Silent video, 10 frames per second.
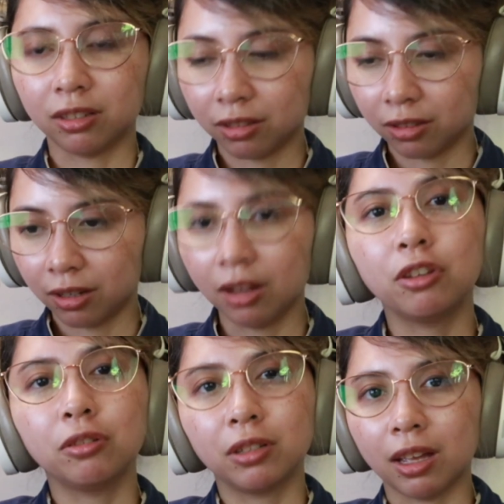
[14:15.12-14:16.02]

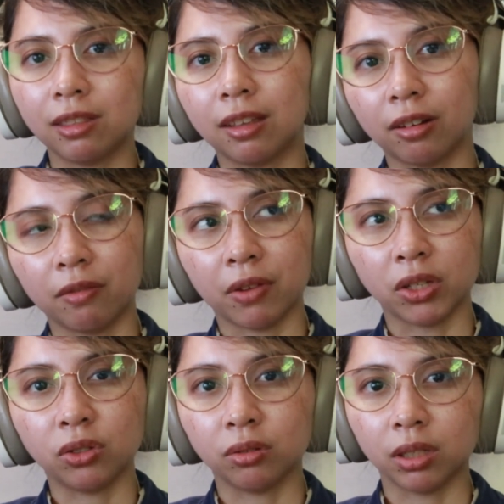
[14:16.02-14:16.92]
You'll get there
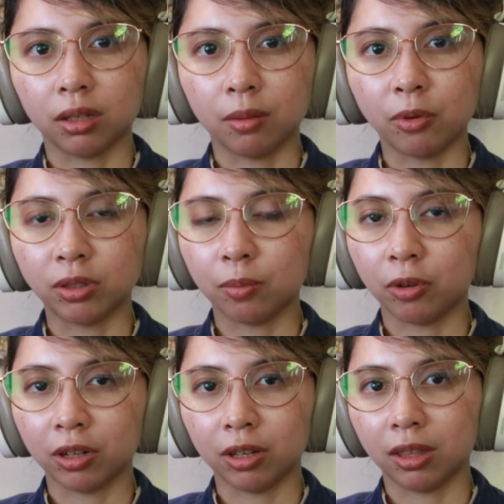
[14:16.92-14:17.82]
eventually. The most
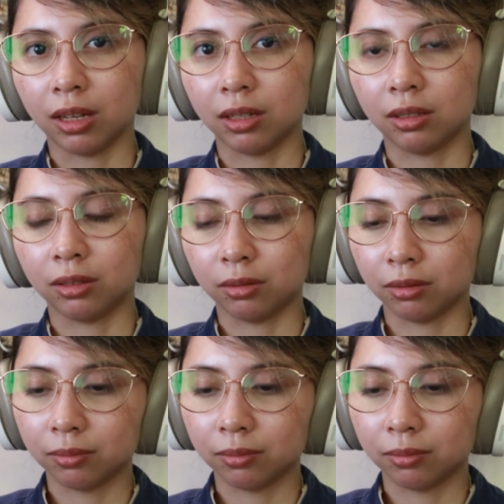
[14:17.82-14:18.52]
important thing is to